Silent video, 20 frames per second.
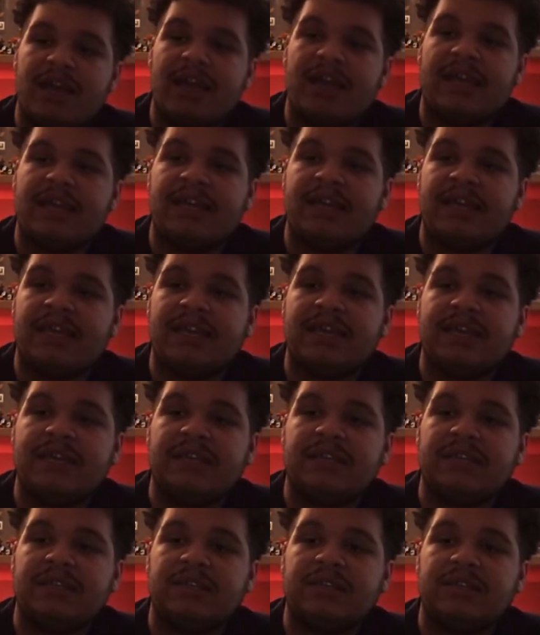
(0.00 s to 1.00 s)

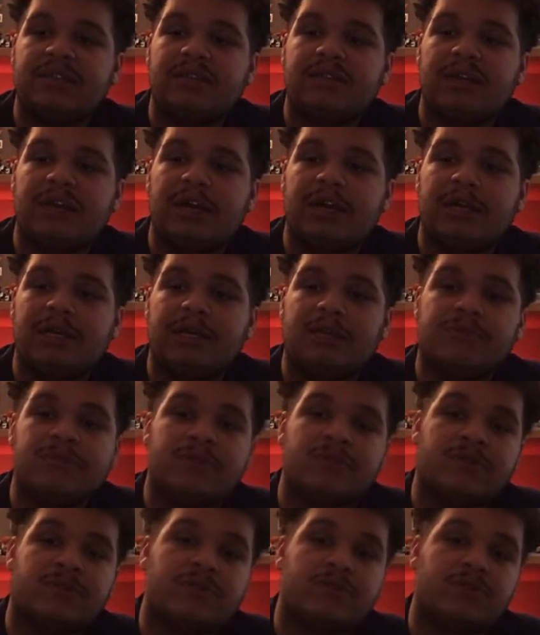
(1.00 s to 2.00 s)
And I'm
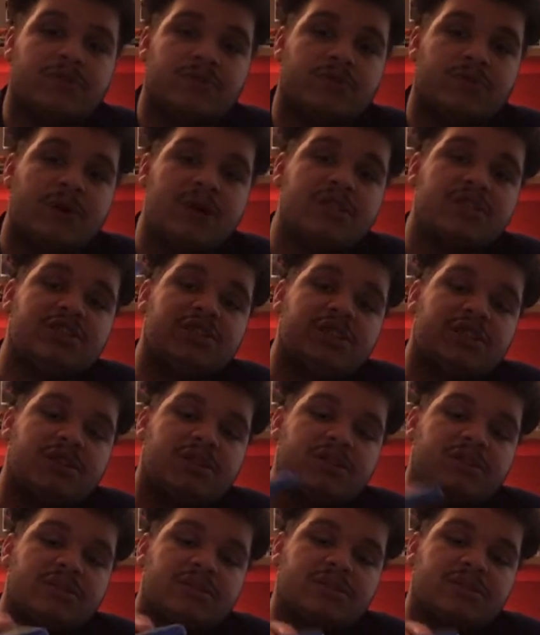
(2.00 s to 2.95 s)
looking forward to watching it.